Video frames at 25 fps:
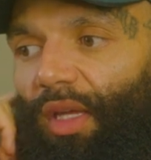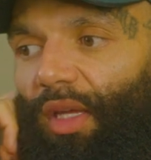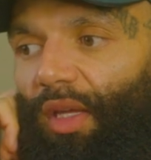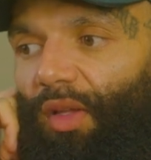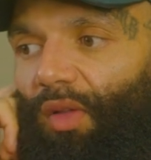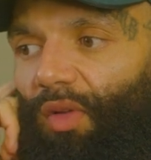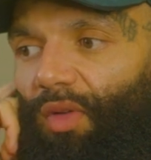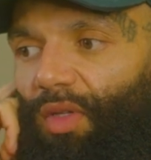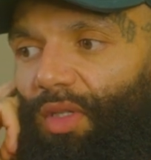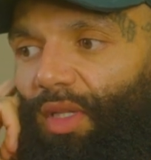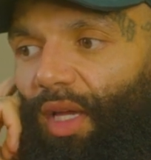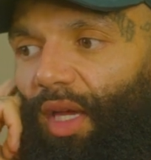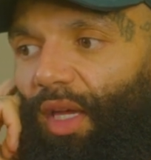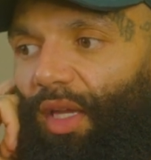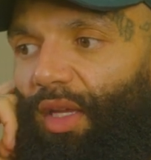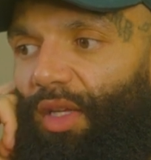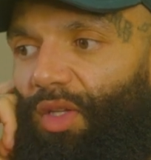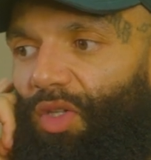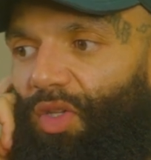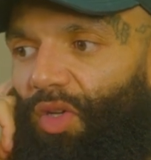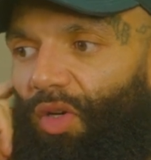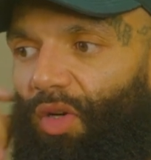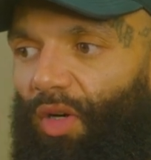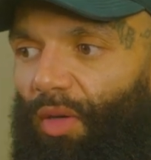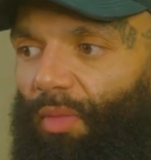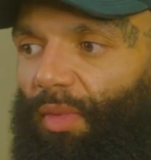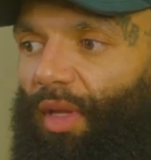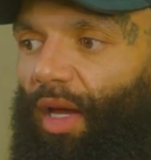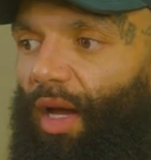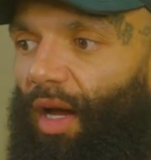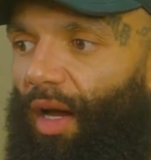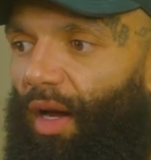It looks like he's combed it